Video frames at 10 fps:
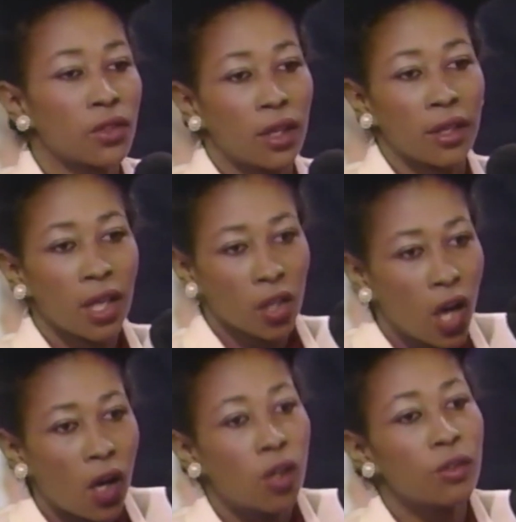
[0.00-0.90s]
or
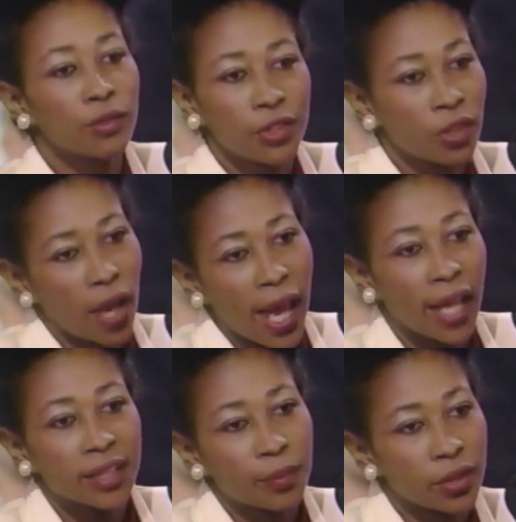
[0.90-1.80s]
colds, you know,
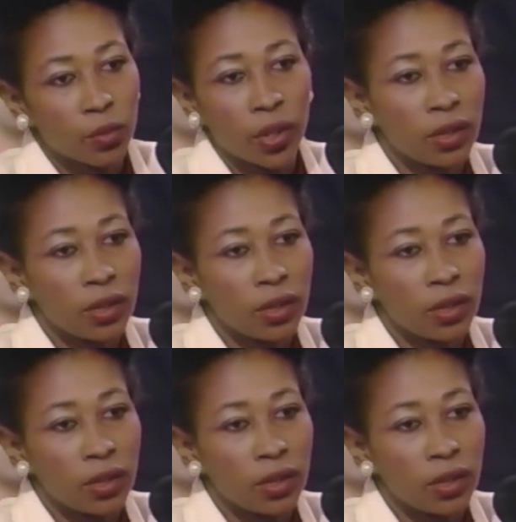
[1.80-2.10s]
aspirins.